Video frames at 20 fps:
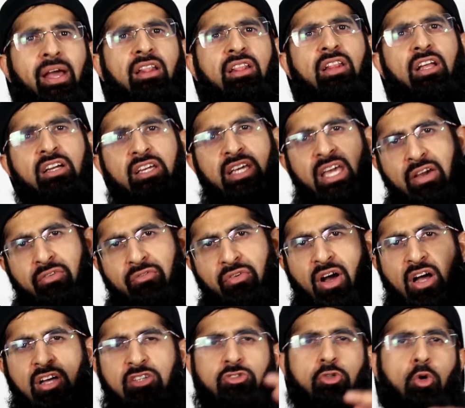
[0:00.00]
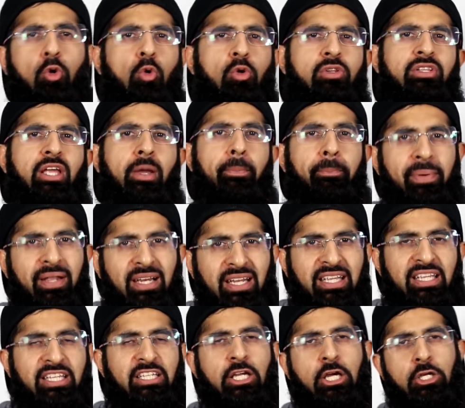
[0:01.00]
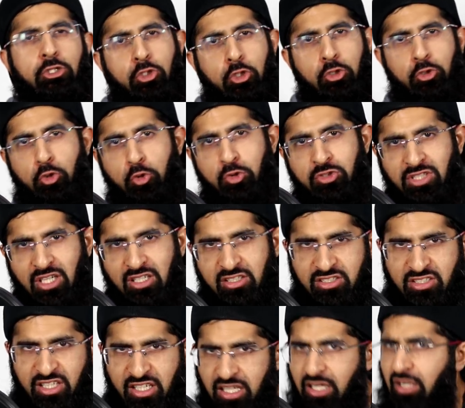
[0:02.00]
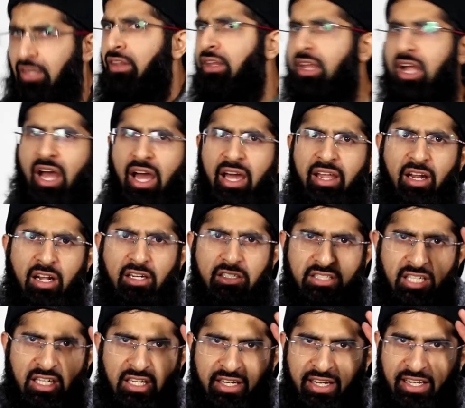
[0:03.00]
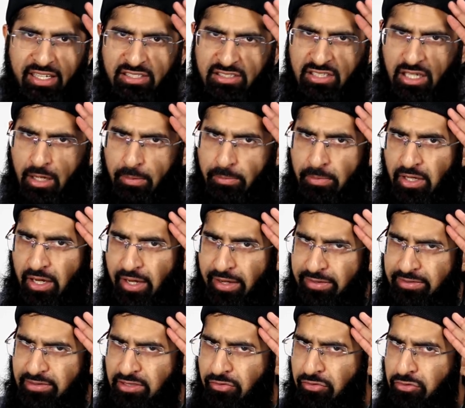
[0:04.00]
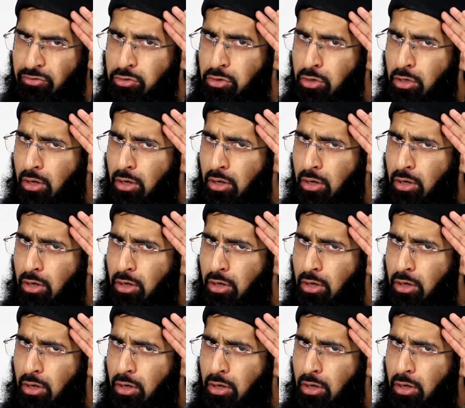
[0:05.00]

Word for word: May Allah give us all the ability to do such things. And until next time guys, of